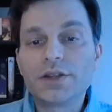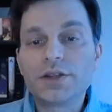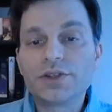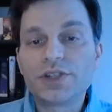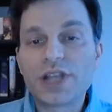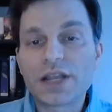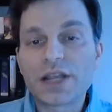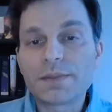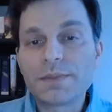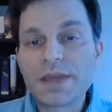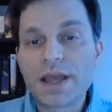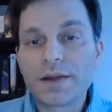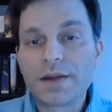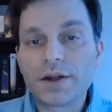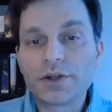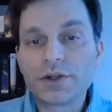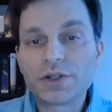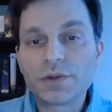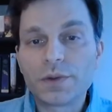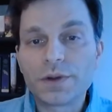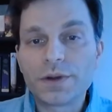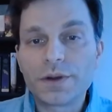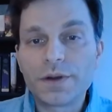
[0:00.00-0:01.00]
Check me out on
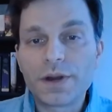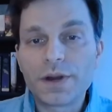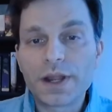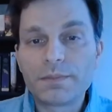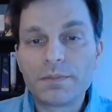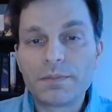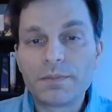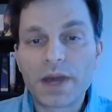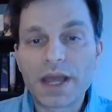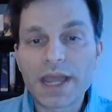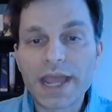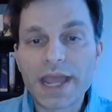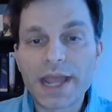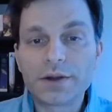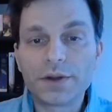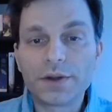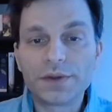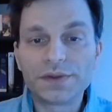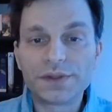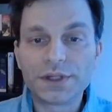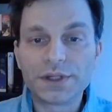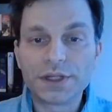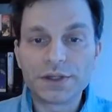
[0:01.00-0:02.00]
Twitter. My
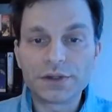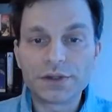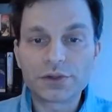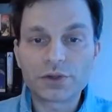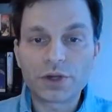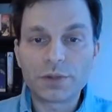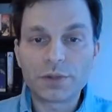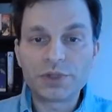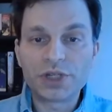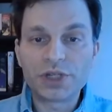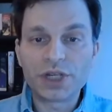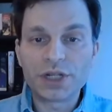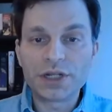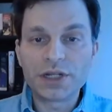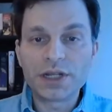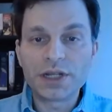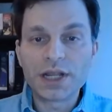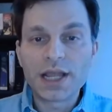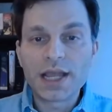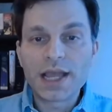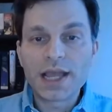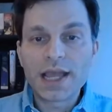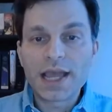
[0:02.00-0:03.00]
handle is in the description.